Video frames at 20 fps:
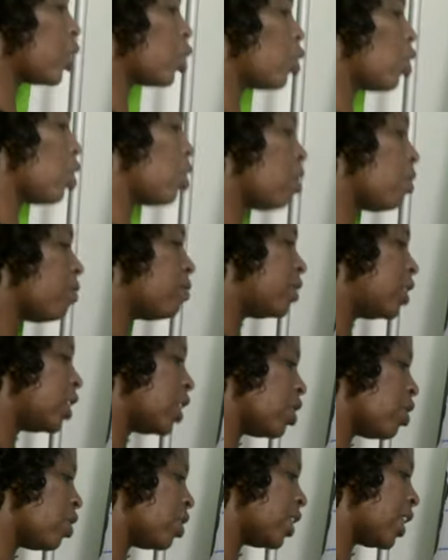stroke of
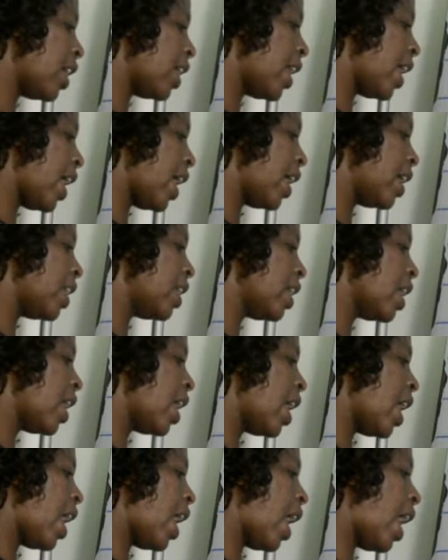D on the line,
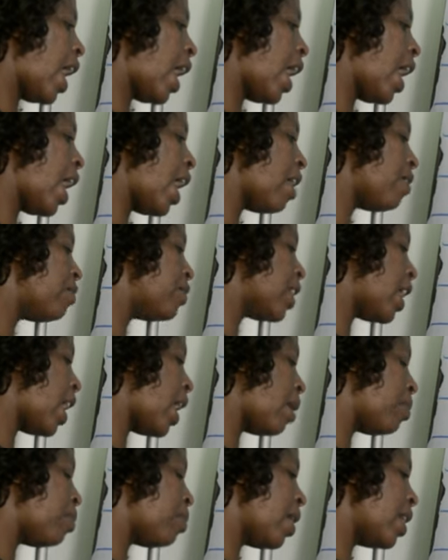a halved
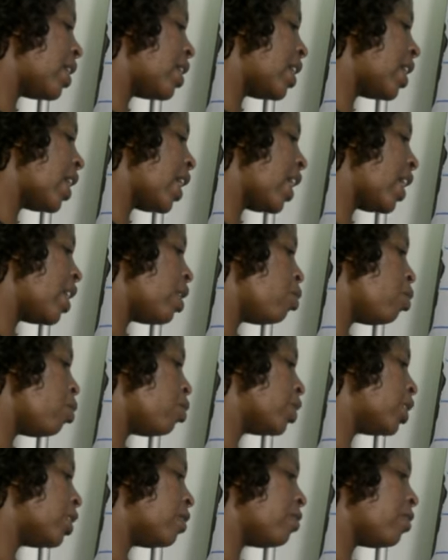upward ray
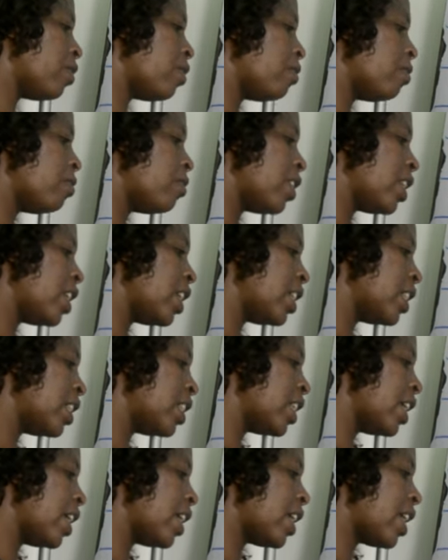hooked for V.
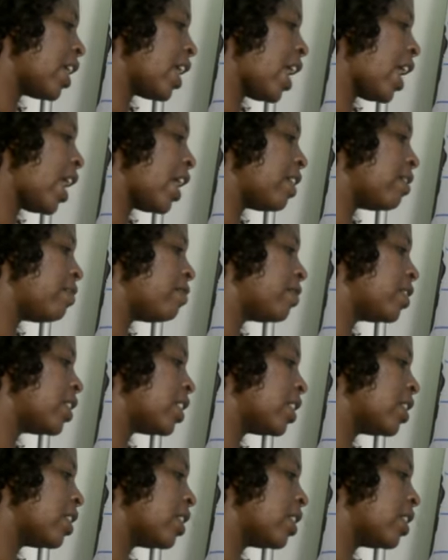Derived,